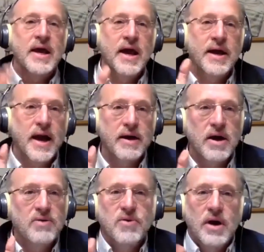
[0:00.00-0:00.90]
And
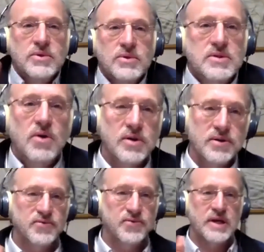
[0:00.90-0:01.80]
I would totally
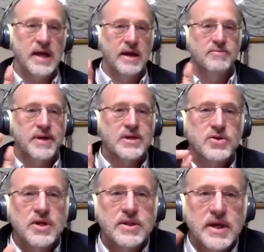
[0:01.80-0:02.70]
freak out and make sure
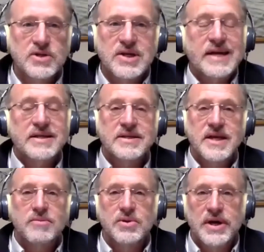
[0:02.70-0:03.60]
that they sat at the
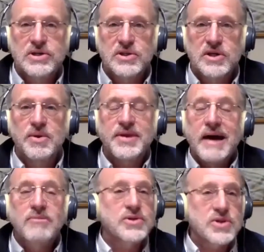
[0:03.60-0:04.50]
table nicely. But
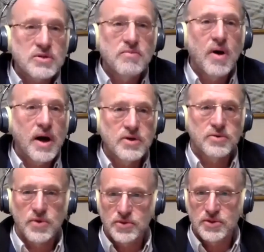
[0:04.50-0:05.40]
that was just my
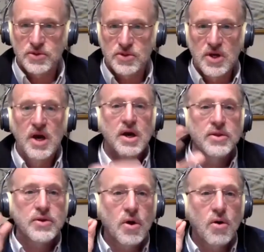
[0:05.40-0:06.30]
neurosis.
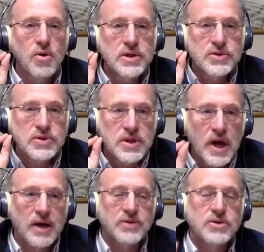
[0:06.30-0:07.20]
The goal is
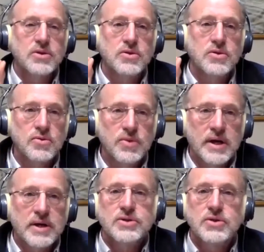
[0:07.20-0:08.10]
not to
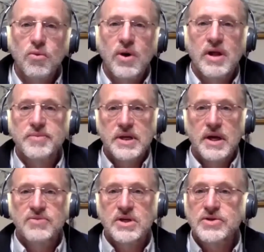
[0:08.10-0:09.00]
raise
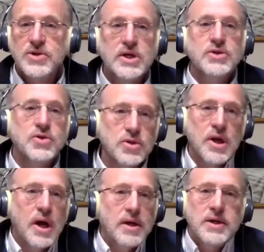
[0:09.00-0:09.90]
well-behaved kids. Kids should
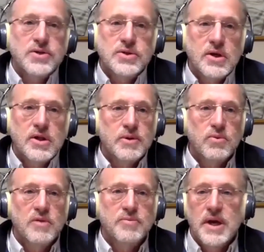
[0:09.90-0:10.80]
not necessarily be
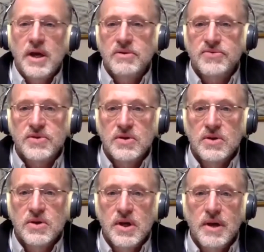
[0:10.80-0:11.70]
well-behaved.
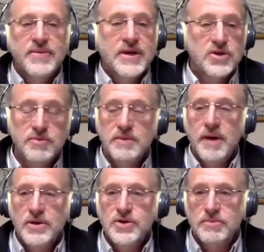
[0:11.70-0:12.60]
They should be
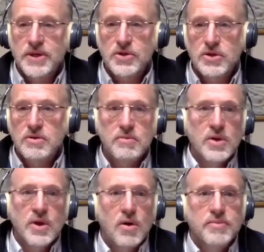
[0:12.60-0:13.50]
mentioned. They shouldn't,
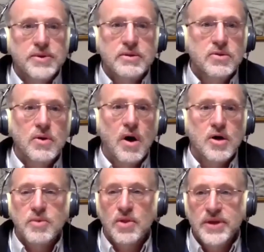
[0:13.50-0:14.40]
do
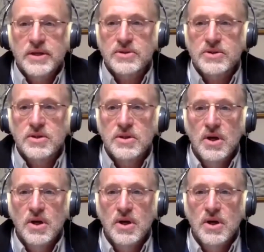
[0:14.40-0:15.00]
horrible things.